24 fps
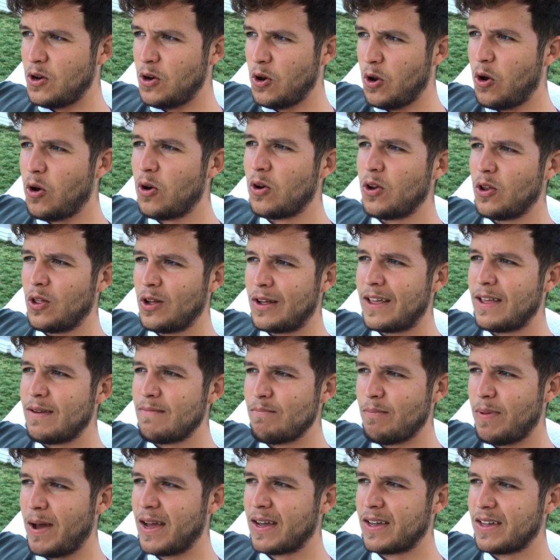not
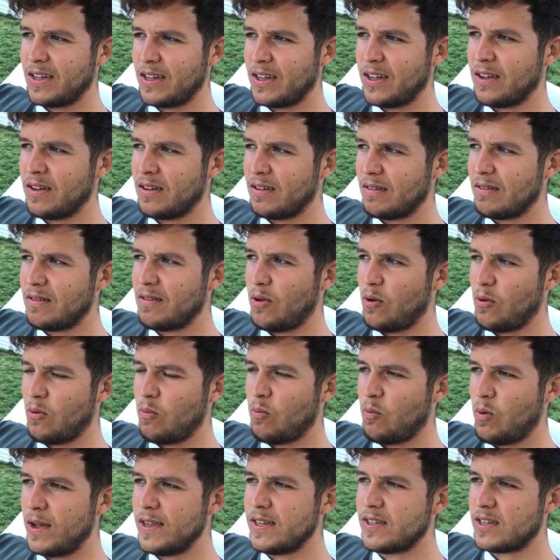looking back
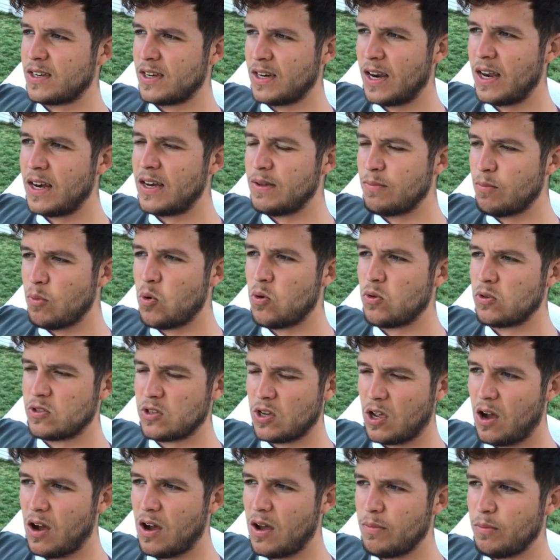and wasting any more
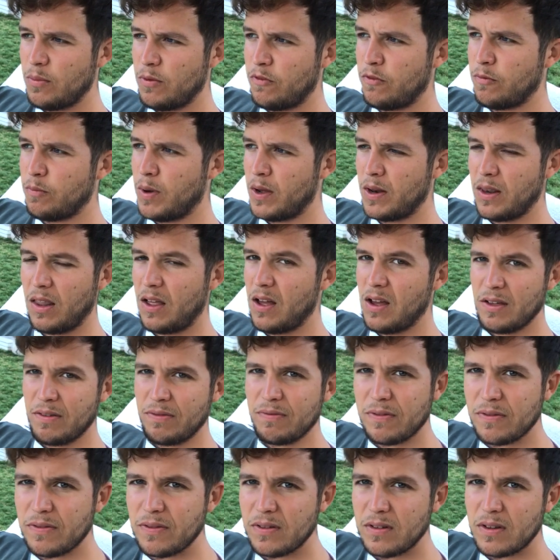time of my life
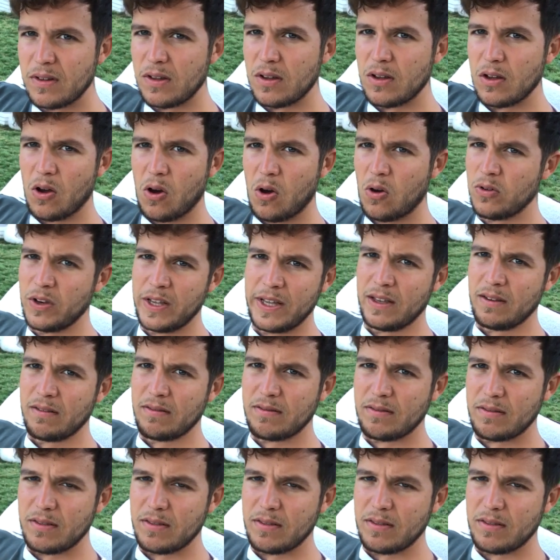on it.